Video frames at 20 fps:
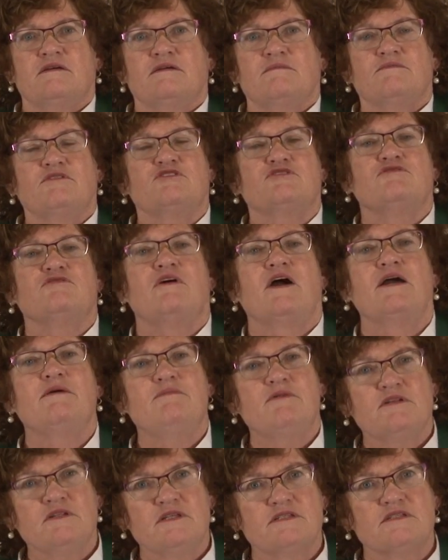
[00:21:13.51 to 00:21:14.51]
But
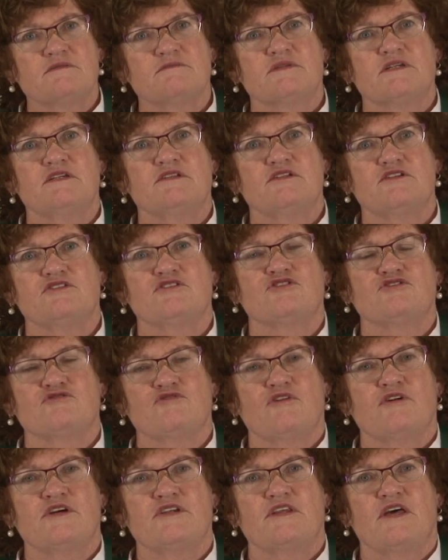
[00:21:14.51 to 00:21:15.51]
tribalism can
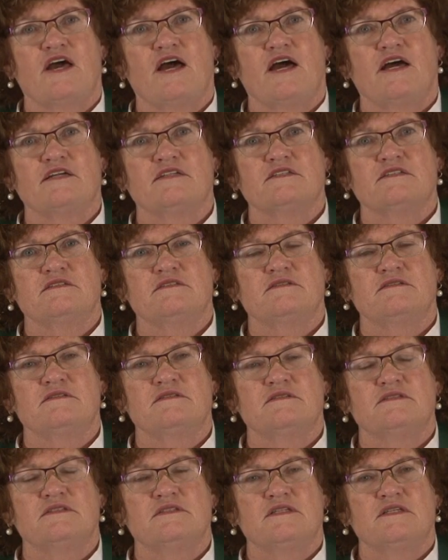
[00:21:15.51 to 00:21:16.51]
destroy that.
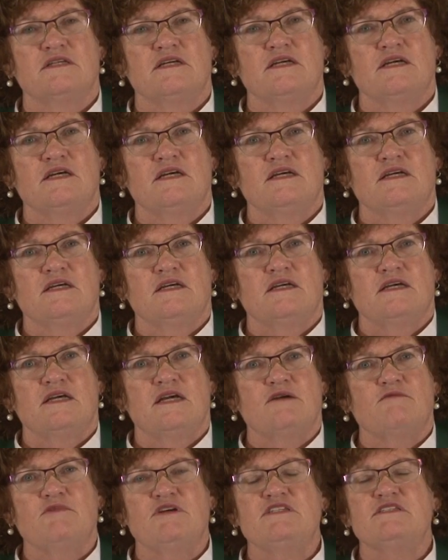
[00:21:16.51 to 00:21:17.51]

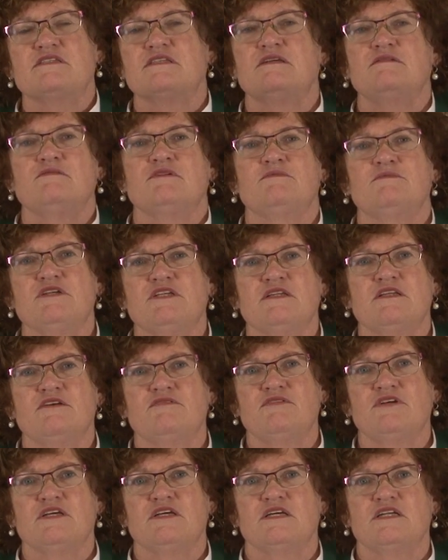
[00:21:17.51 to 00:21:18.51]
And we seem to be
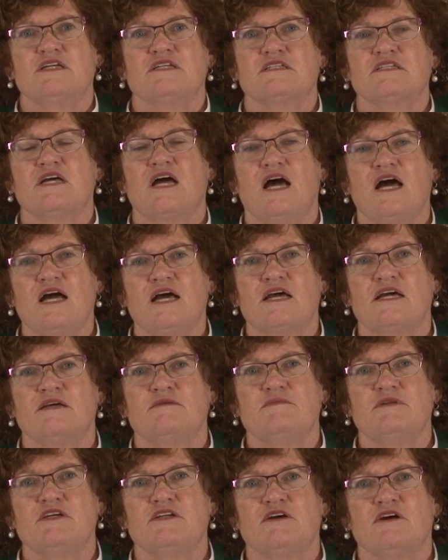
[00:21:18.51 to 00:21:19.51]
living in a
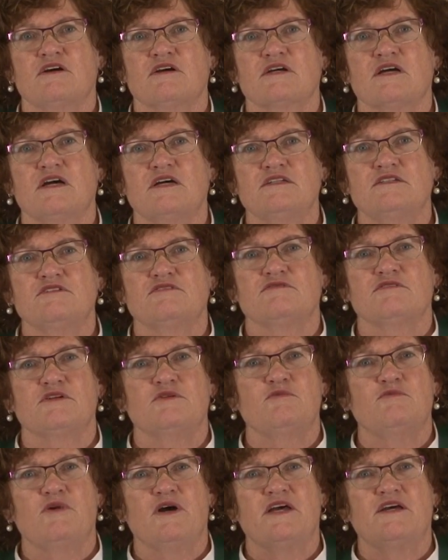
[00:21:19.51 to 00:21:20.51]
time in our country
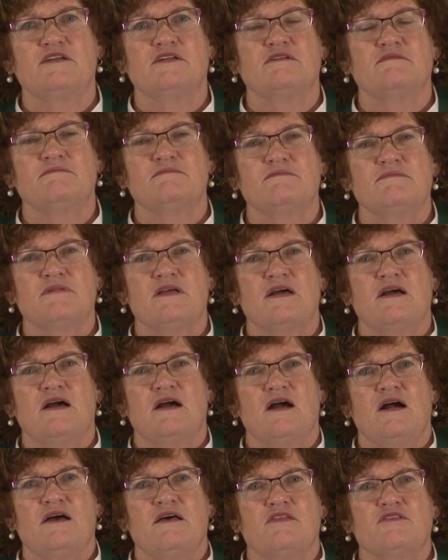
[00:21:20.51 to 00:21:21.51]
when
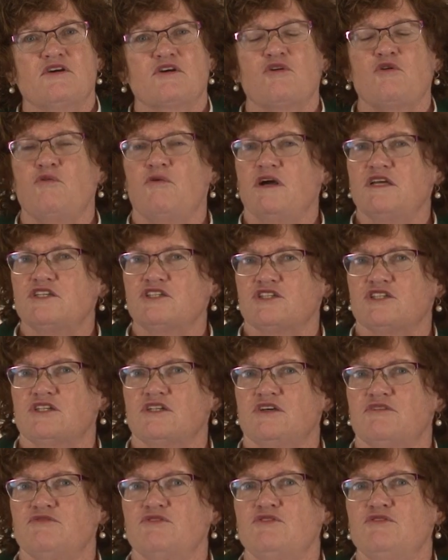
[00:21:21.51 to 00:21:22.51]
the question
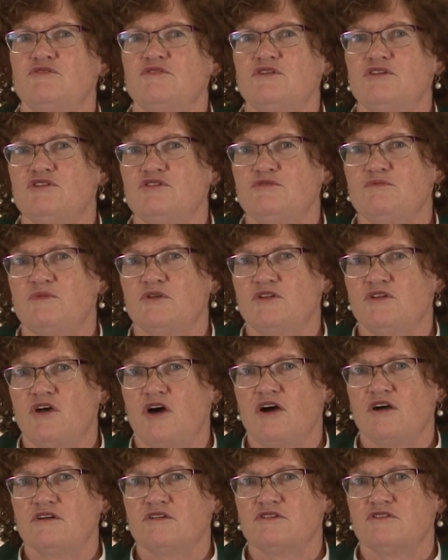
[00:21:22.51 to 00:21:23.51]
of who do you
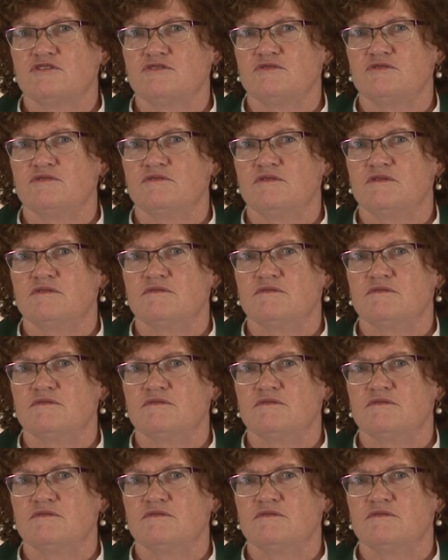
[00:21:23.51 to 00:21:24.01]
belong to,